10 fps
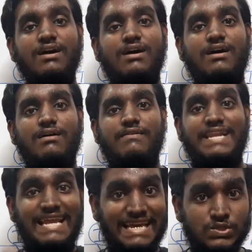
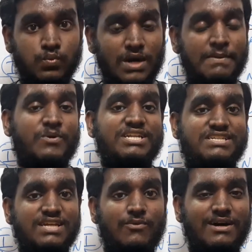realize what my
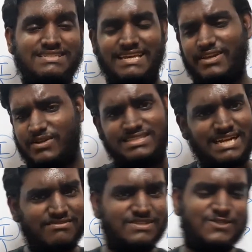potential was. Like you can
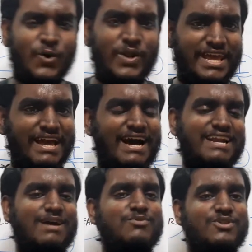start with a story and
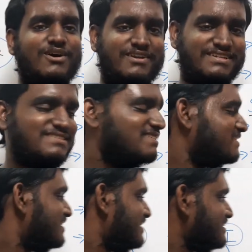come to the context.
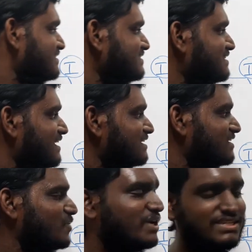Next thing is
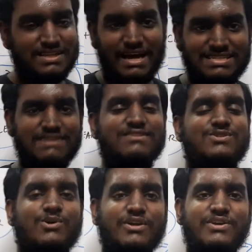that you can start with a
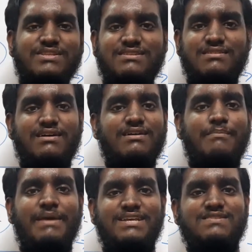joke. You can
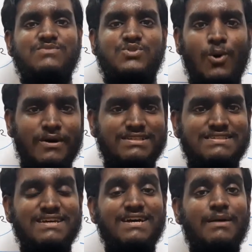make some
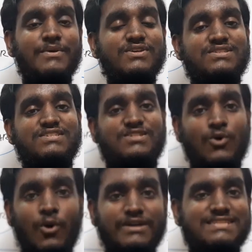jokes because
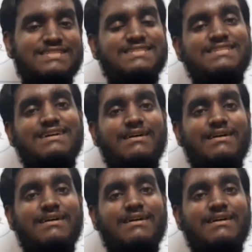jokes